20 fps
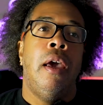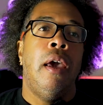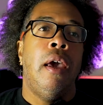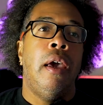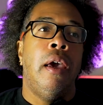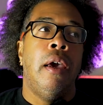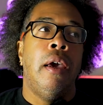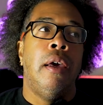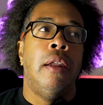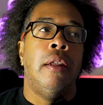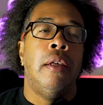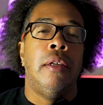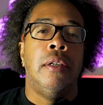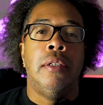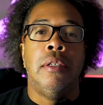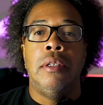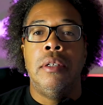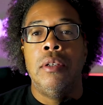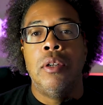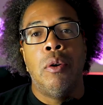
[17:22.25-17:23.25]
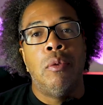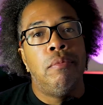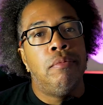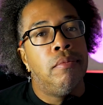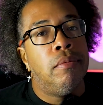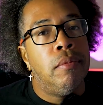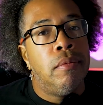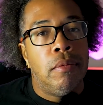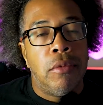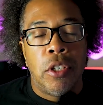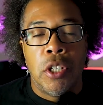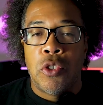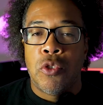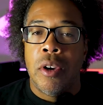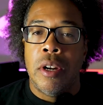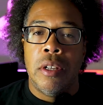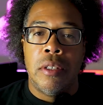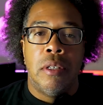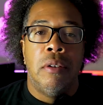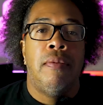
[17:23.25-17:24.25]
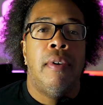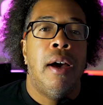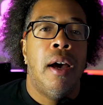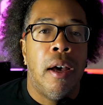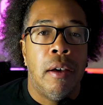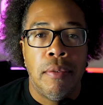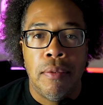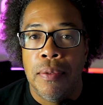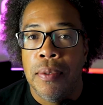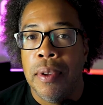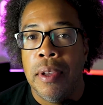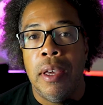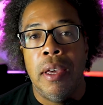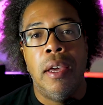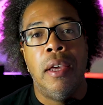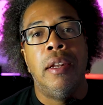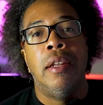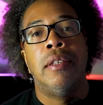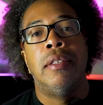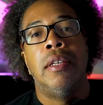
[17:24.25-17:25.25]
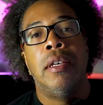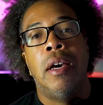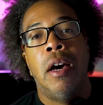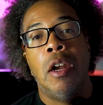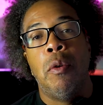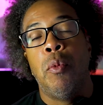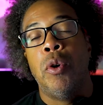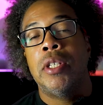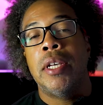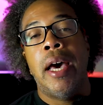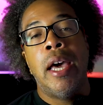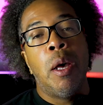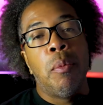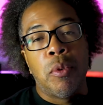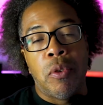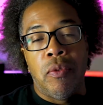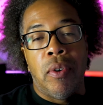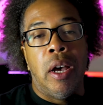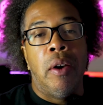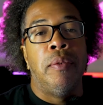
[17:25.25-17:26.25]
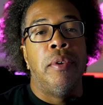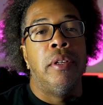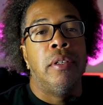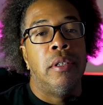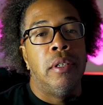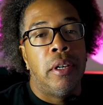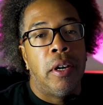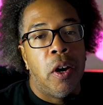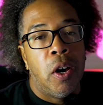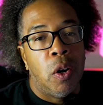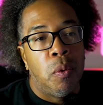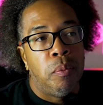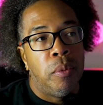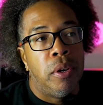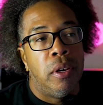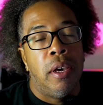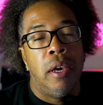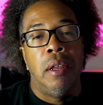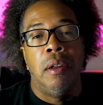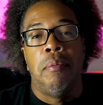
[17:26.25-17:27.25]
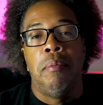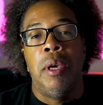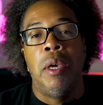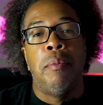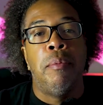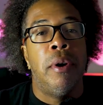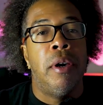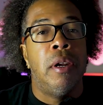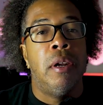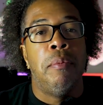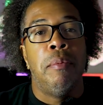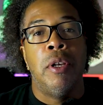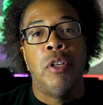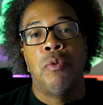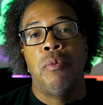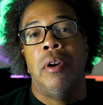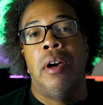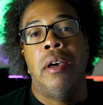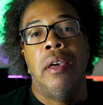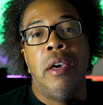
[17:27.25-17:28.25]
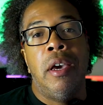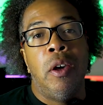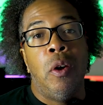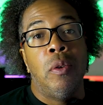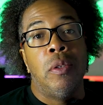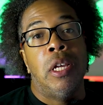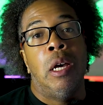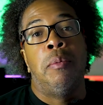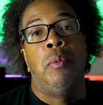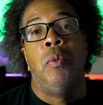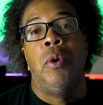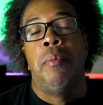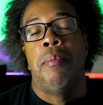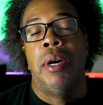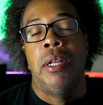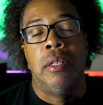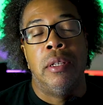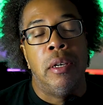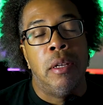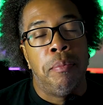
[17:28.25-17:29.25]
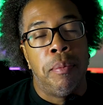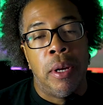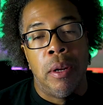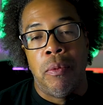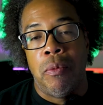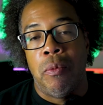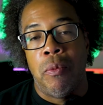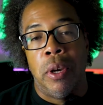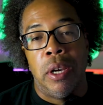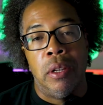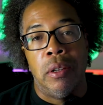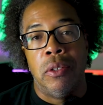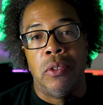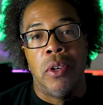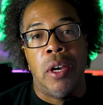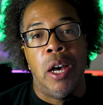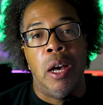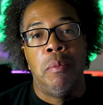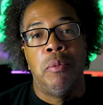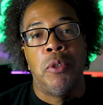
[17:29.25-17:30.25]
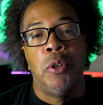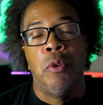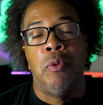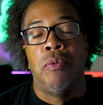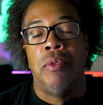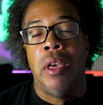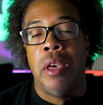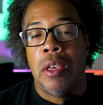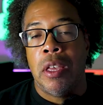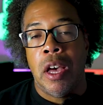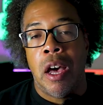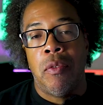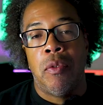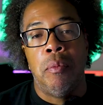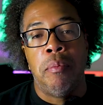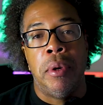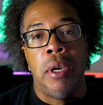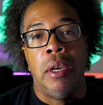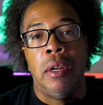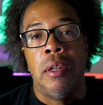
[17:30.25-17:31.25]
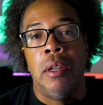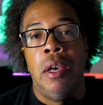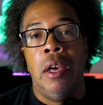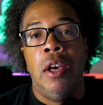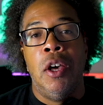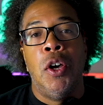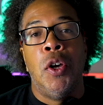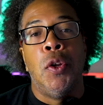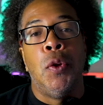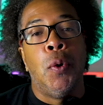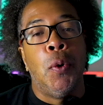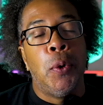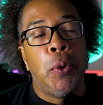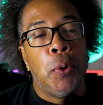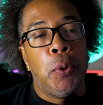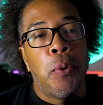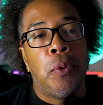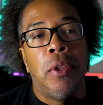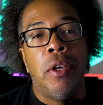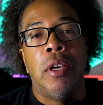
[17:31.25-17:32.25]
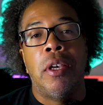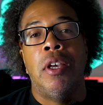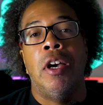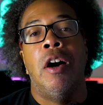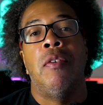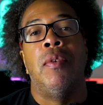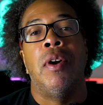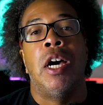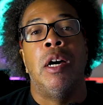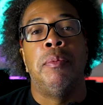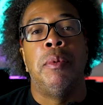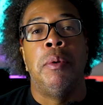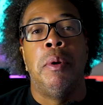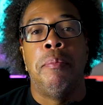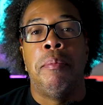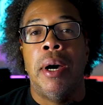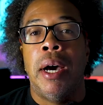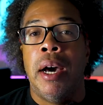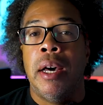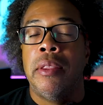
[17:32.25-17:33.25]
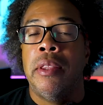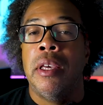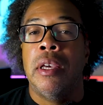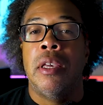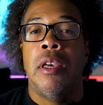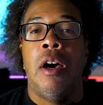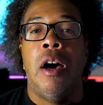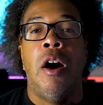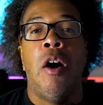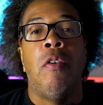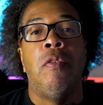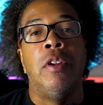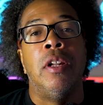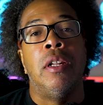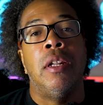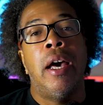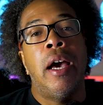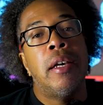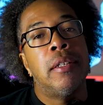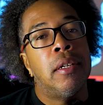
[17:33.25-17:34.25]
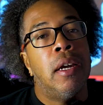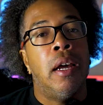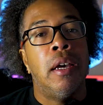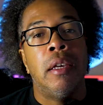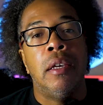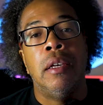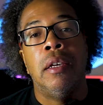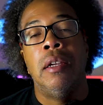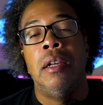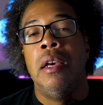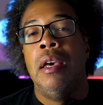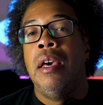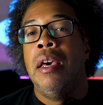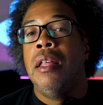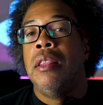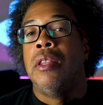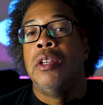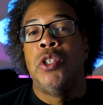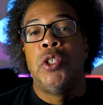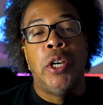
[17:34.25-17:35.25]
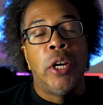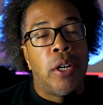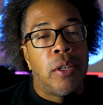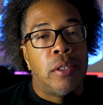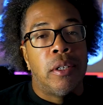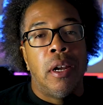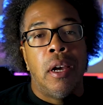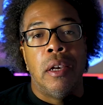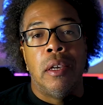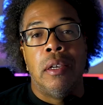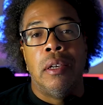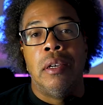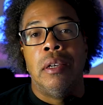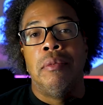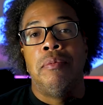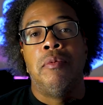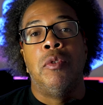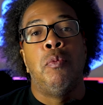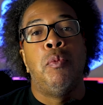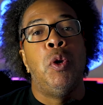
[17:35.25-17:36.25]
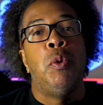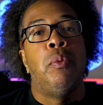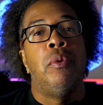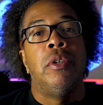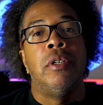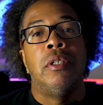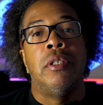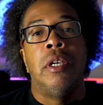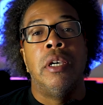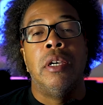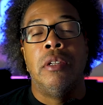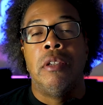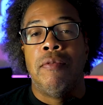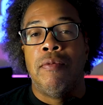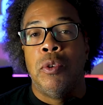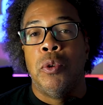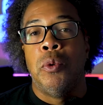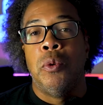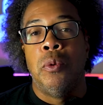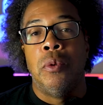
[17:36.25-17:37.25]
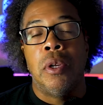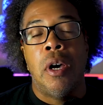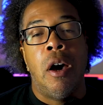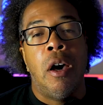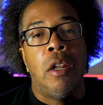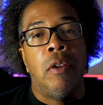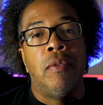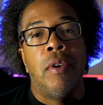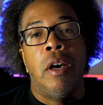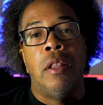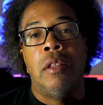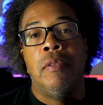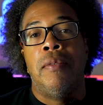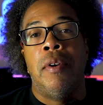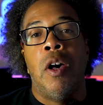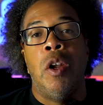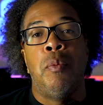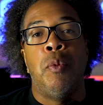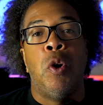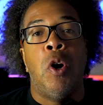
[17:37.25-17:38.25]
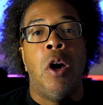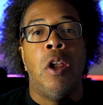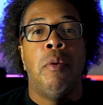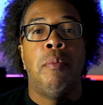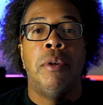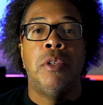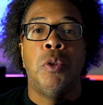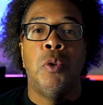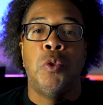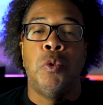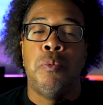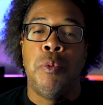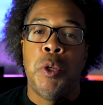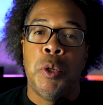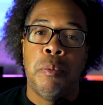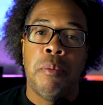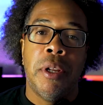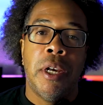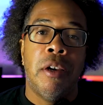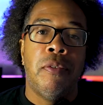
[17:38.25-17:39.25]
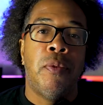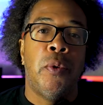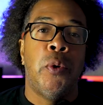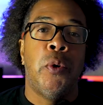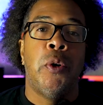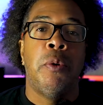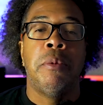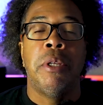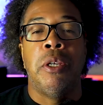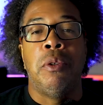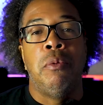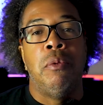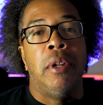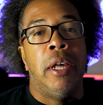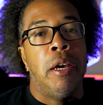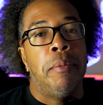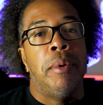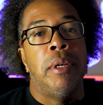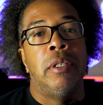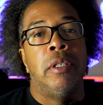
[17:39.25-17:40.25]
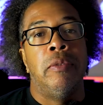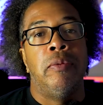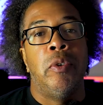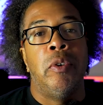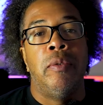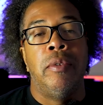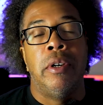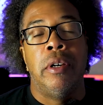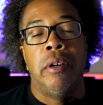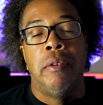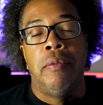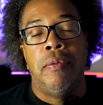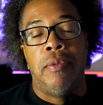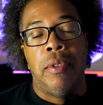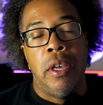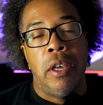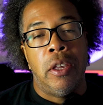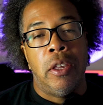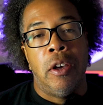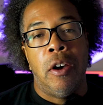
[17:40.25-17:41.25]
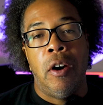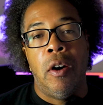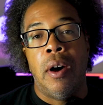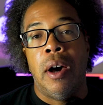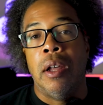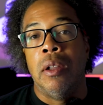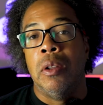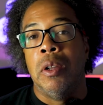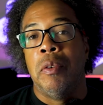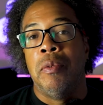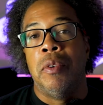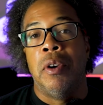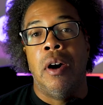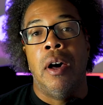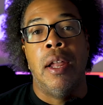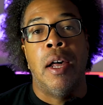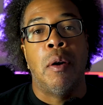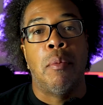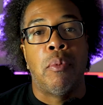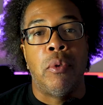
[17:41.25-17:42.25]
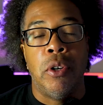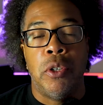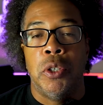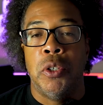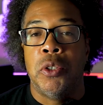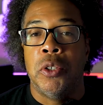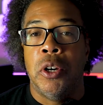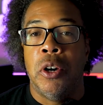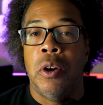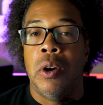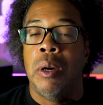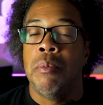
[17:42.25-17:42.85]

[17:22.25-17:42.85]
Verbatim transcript: And, you know, just trying to survive in this economy, which I am surviving this economy, and make money the best way I can on top of with my debt, my regular job. So thank y'all for being loyal. Thank y'all for coming to by. Thank y'all all for the likes that I get, the shares that I get, the people just getting the views. All of y'all that follow me on all of my social media platforms and you like my stuff over there. Thank y'all. I love y'all. I appreciate y'all.